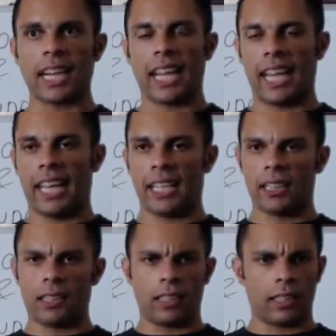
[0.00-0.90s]
and
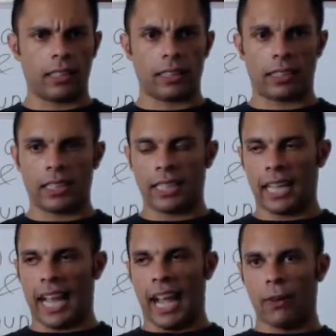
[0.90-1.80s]

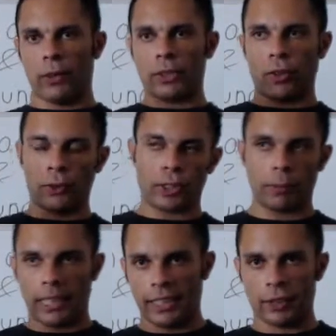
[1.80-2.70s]
how it's
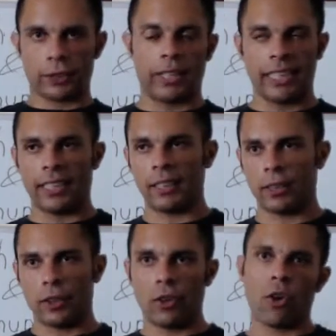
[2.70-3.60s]
ultimately treated.
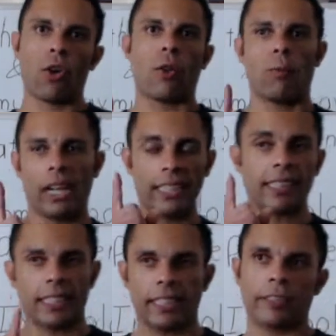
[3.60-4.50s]
What is
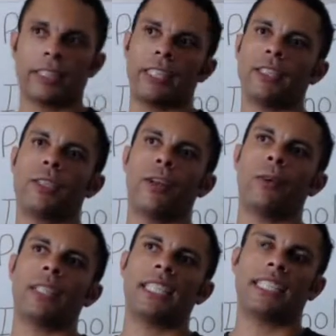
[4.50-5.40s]
interesting to note
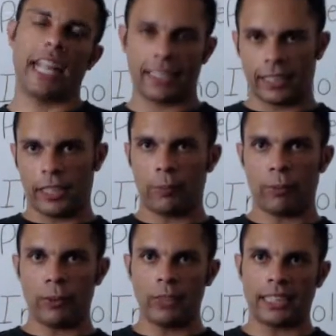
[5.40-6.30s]
is that the
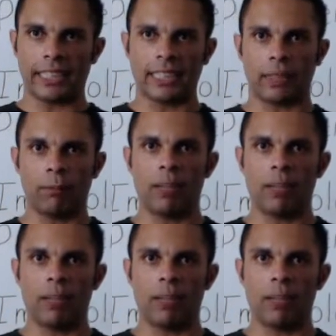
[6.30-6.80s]
immune system